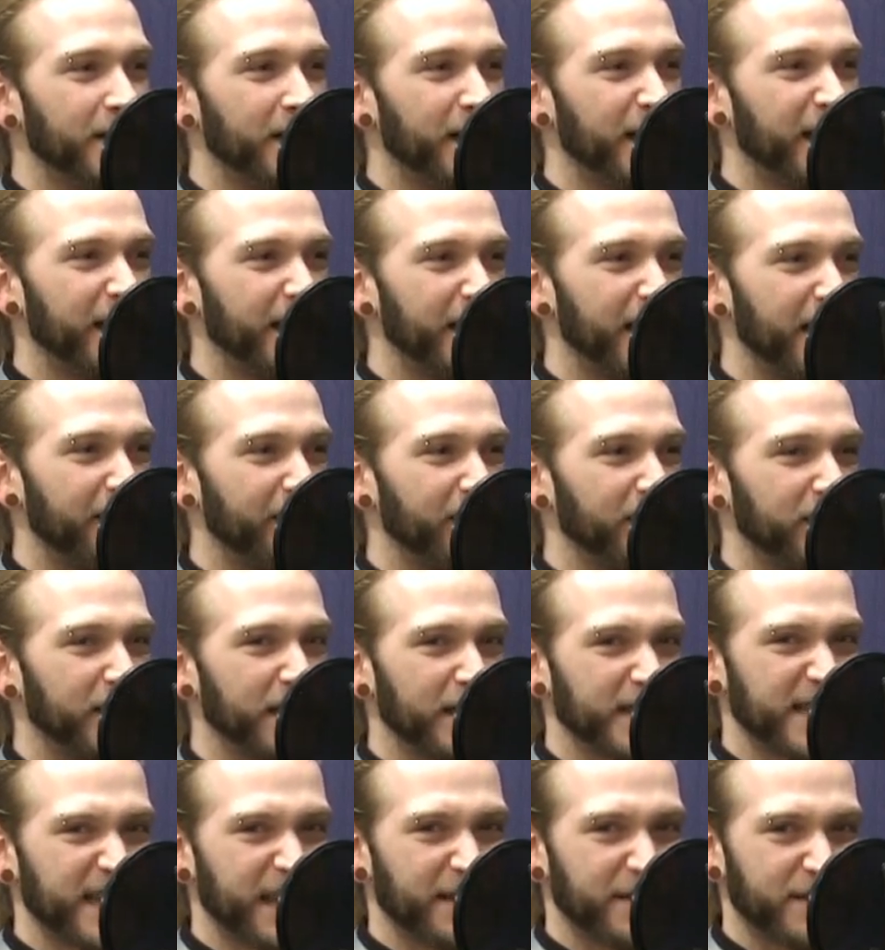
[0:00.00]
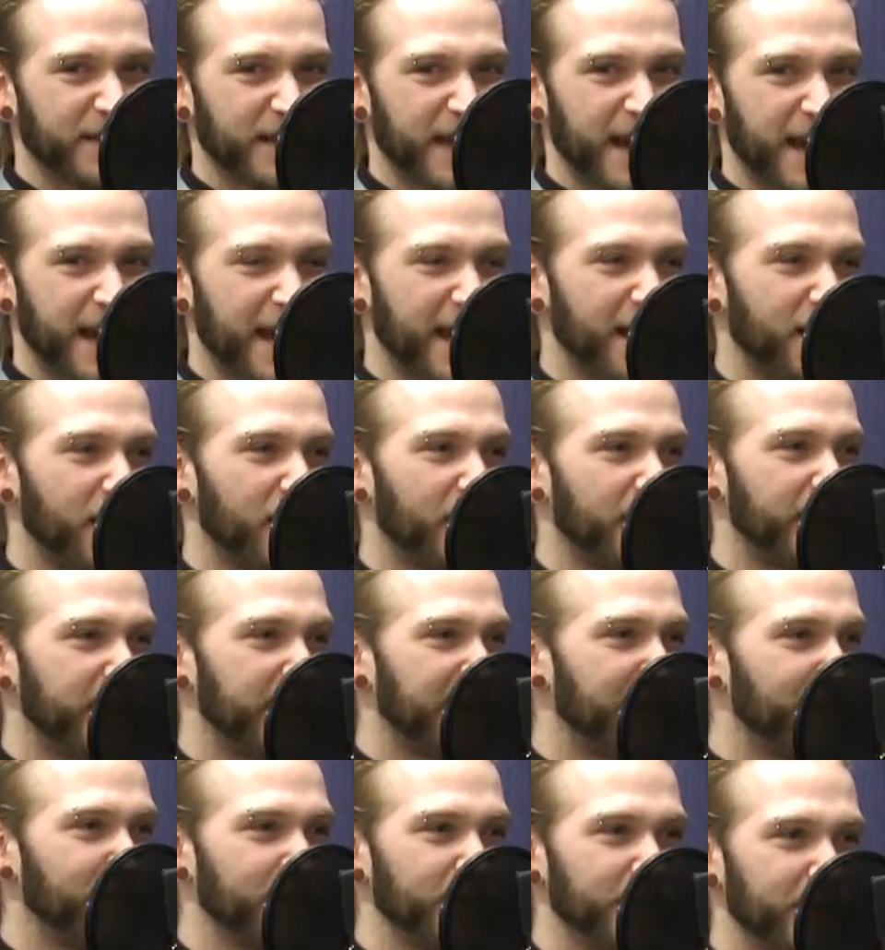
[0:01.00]
And everything's outside. All our
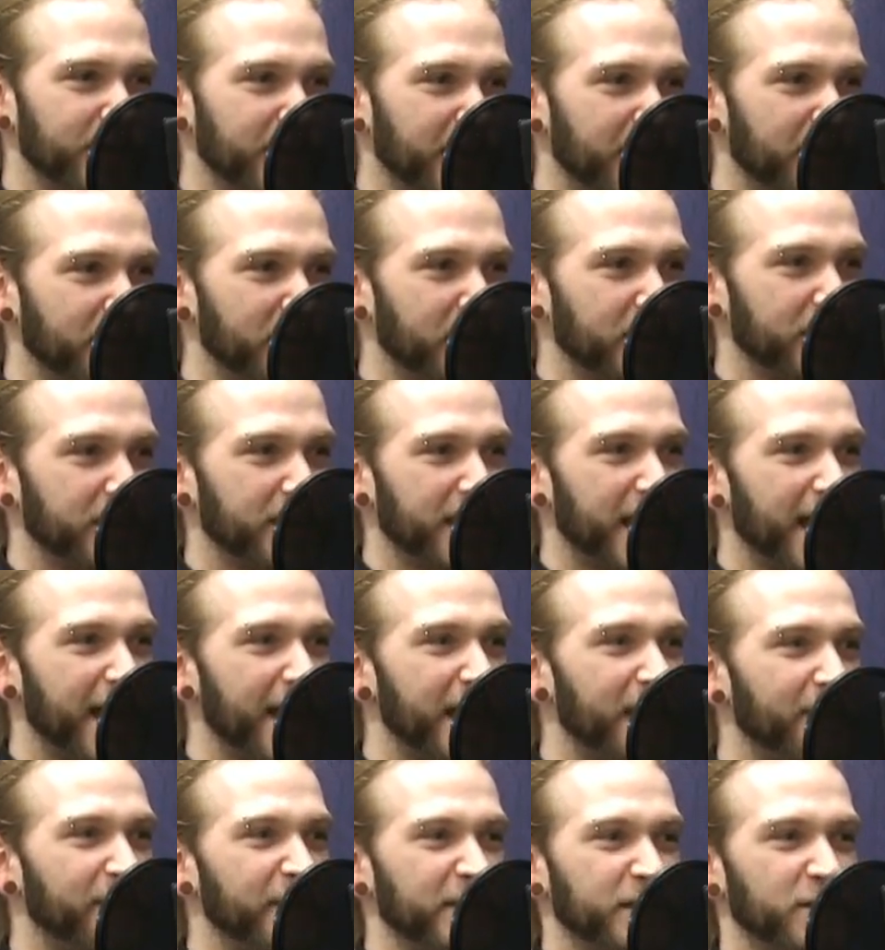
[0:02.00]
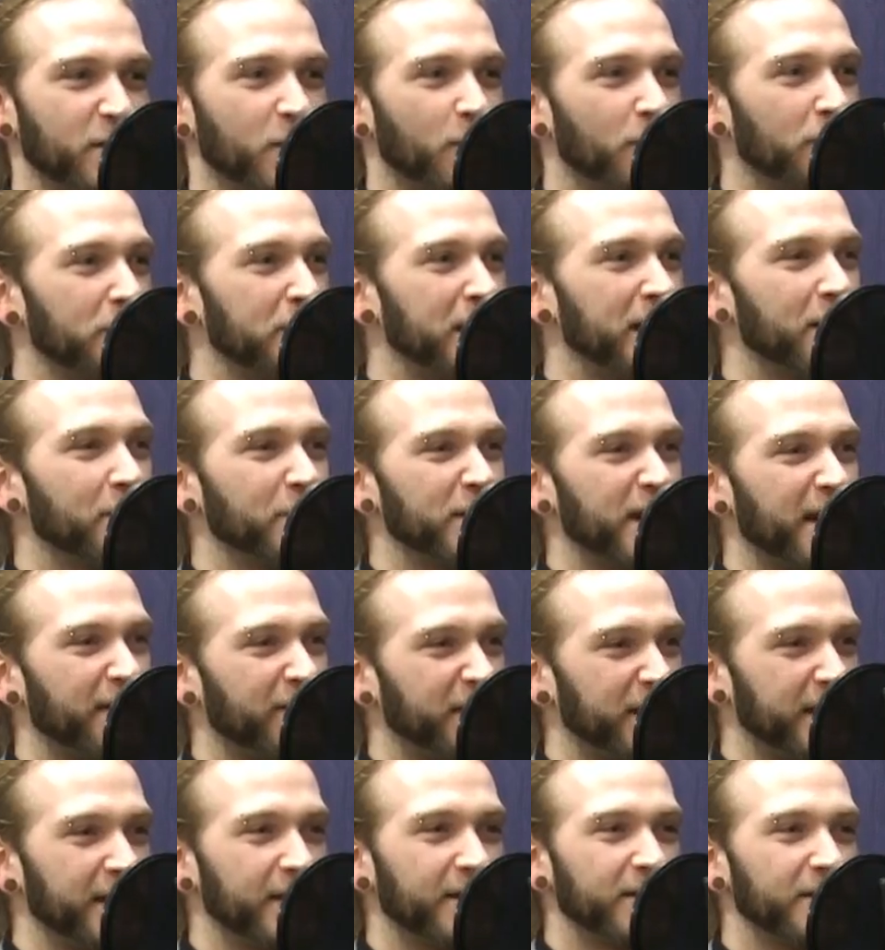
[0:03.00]
tables are done up outside. If it's cold out, we have
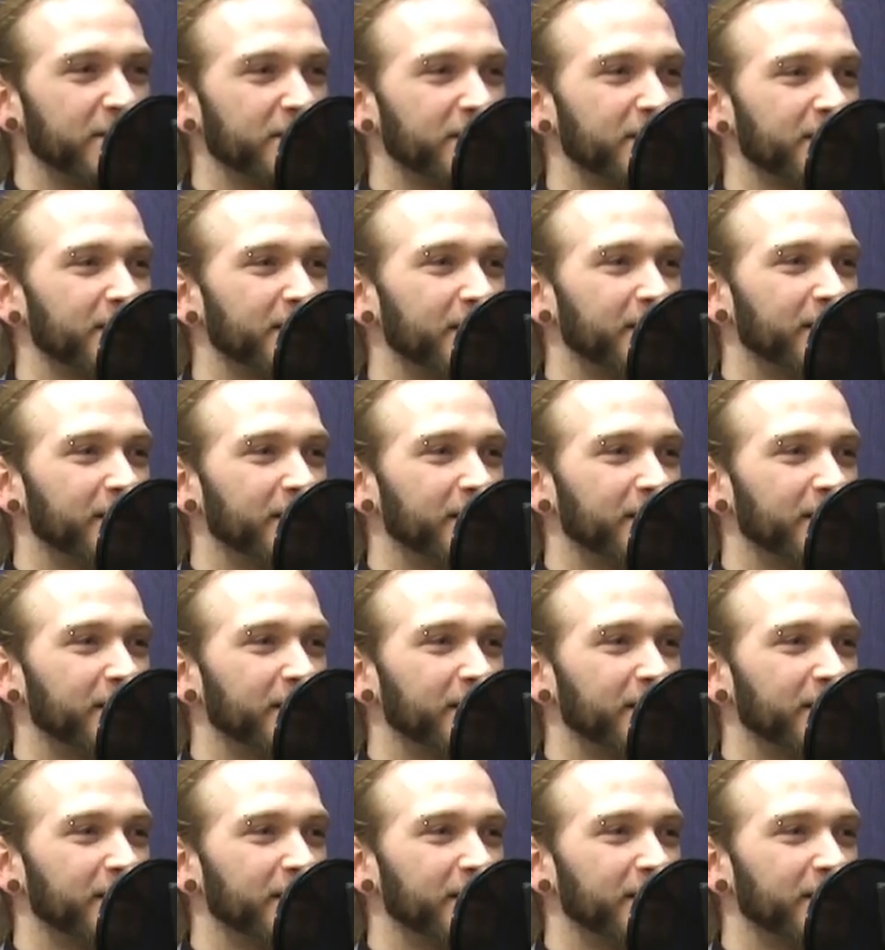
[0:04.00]
heaters.